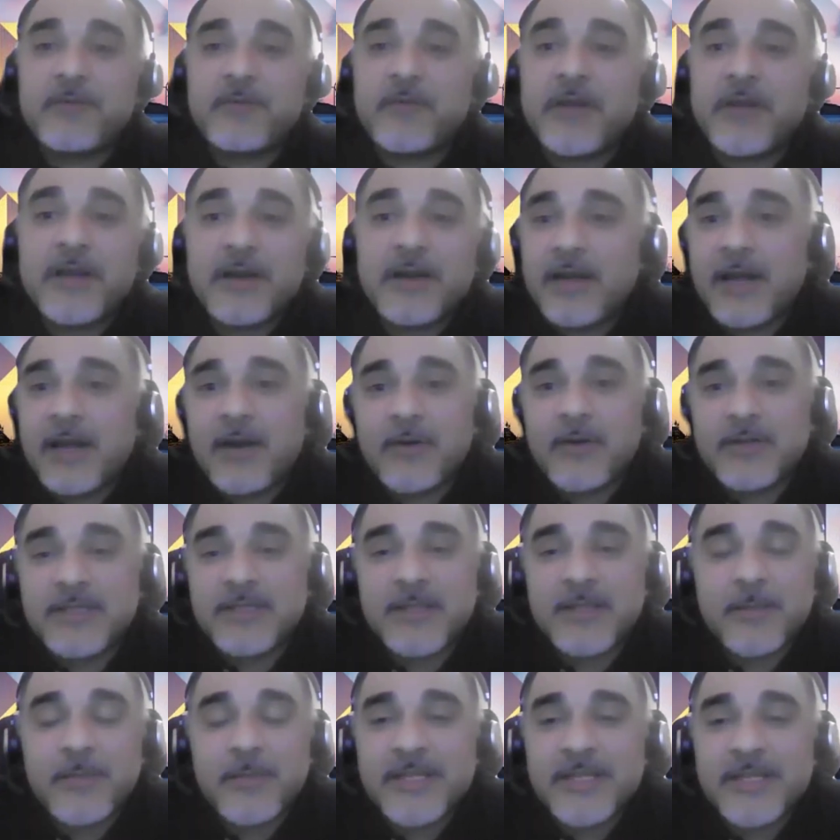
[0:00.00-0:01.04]
figured out
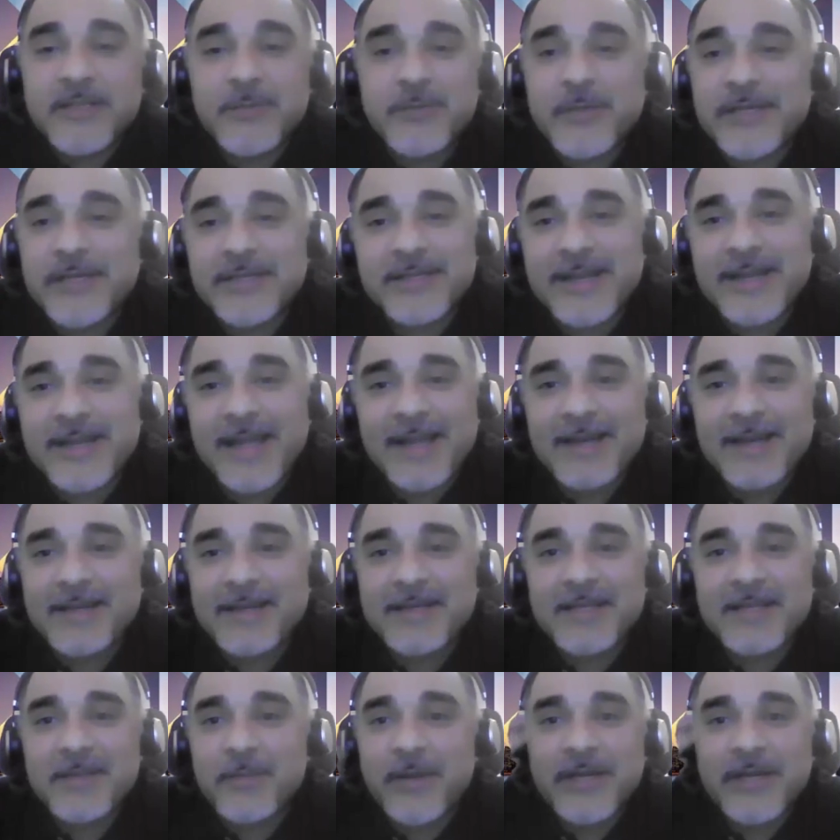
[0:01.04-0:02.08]
somebody's
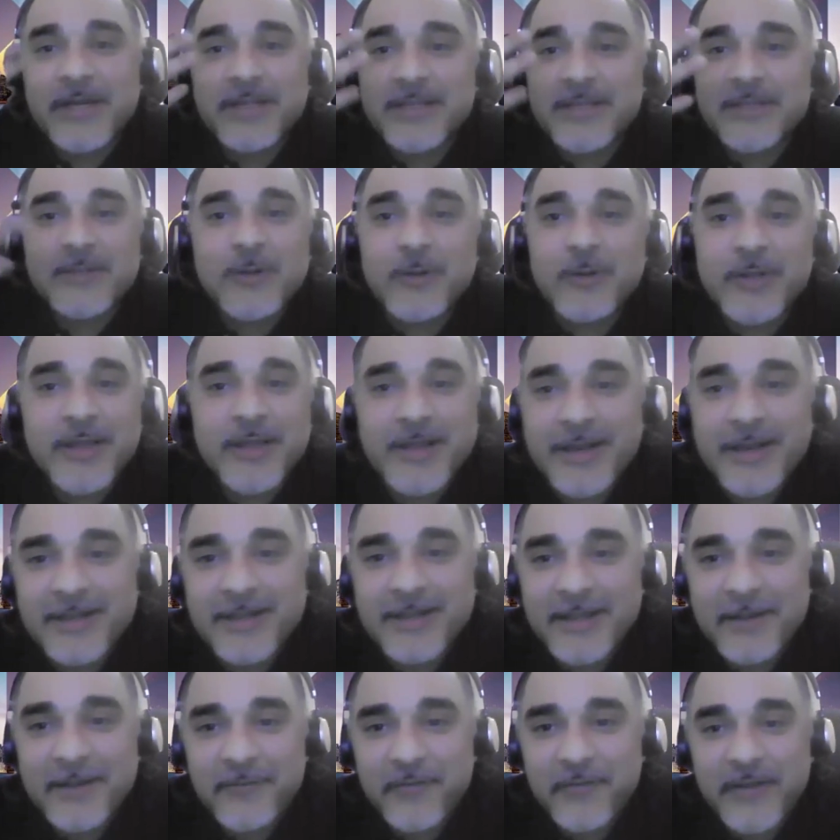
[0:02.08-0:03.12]
personality by just looking
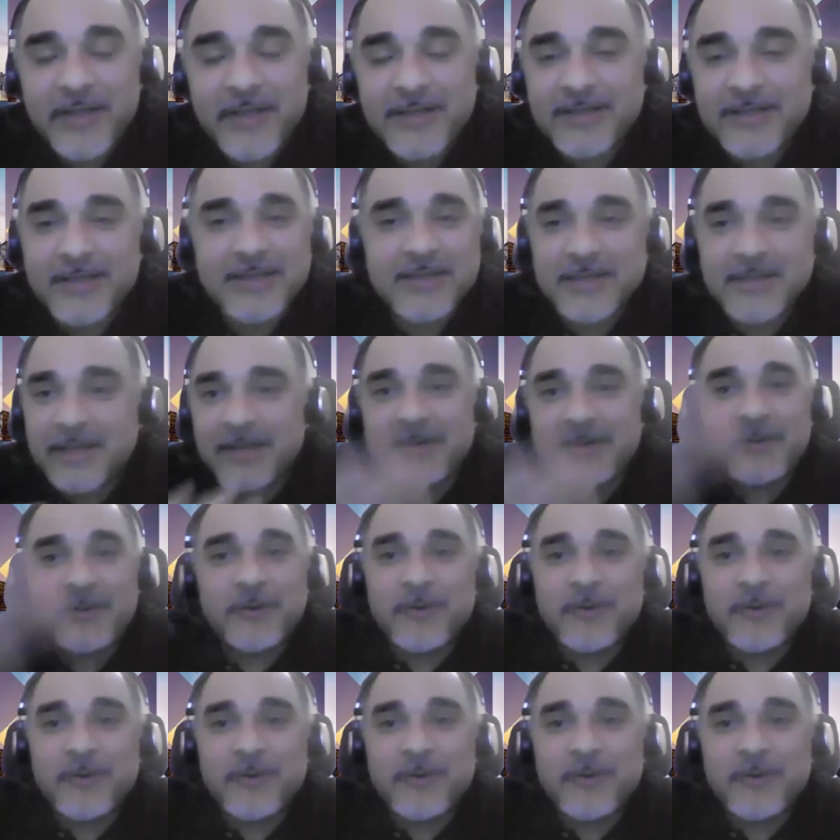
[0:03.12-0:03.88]
at their face and said,